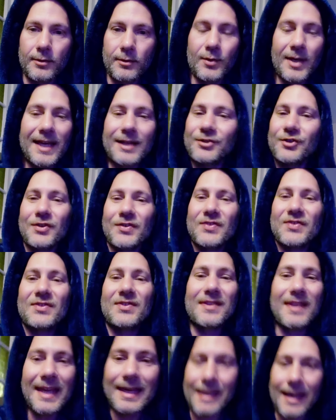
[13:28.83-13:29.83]
You can't just
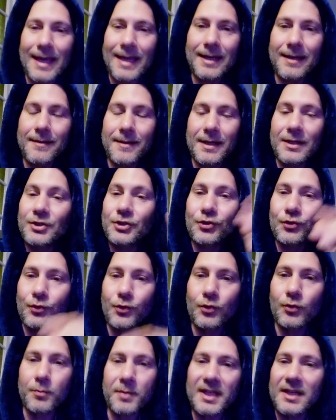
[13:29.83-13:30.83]
think anything's
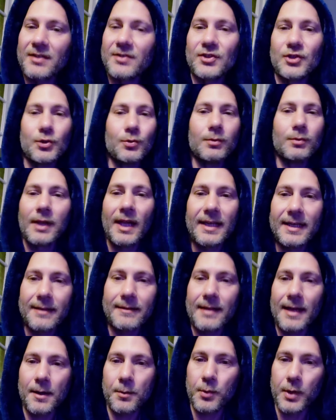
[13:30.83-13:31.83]
true because you like
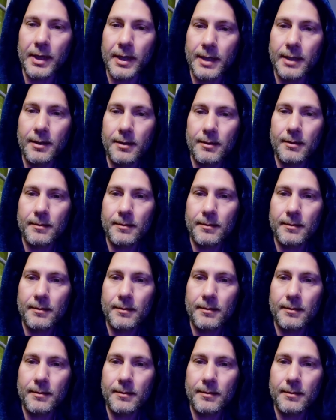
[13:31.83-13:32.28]
it that way.